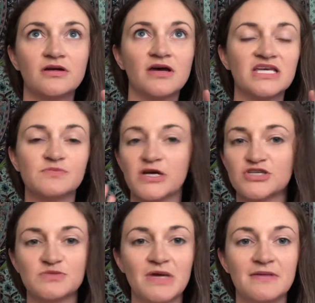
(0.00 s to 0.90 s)
as much
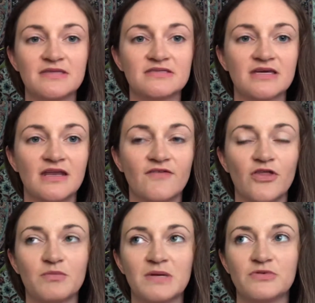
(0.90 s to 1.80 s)
as maybe the skin of
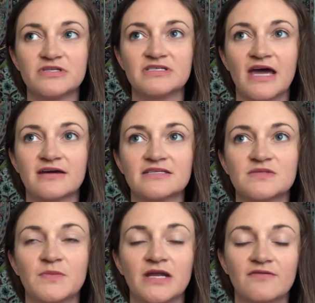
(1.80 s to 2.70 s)
other people's necks.
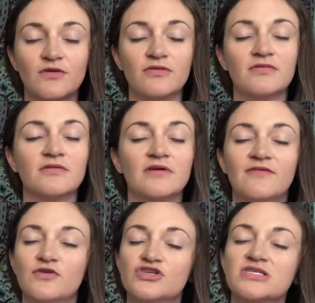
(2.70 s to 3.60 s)
But if you
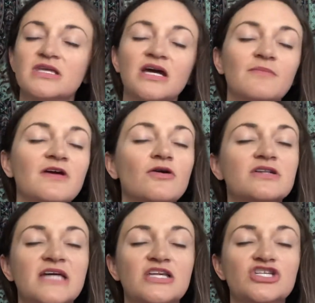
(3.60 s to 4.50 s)
just think of your
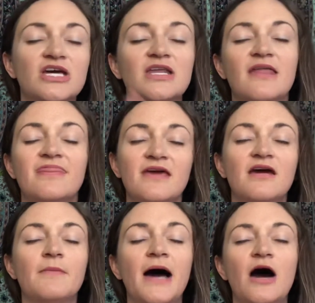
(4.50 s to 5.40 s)
intention and think
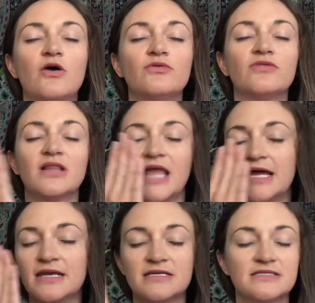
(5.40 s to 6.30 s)
about the
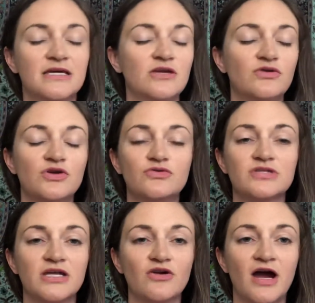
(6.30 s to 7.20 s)
lightness that you use
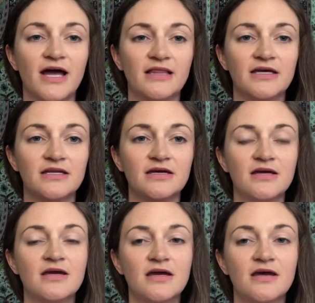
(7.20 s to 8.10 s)
on your eyelid,
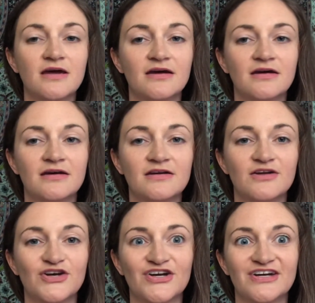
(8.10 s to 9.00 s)

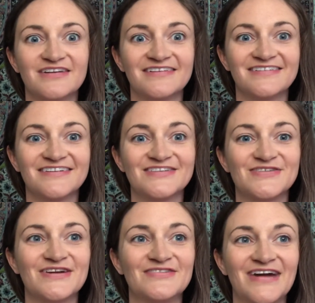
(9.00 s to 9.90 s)
you're good. You're
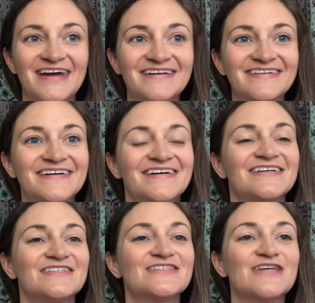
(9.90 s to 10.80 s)
doing it right.
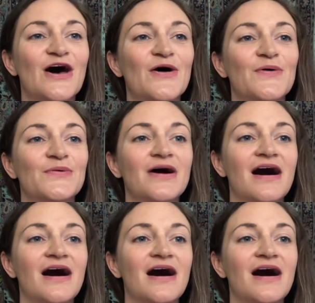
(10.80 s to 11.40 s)
So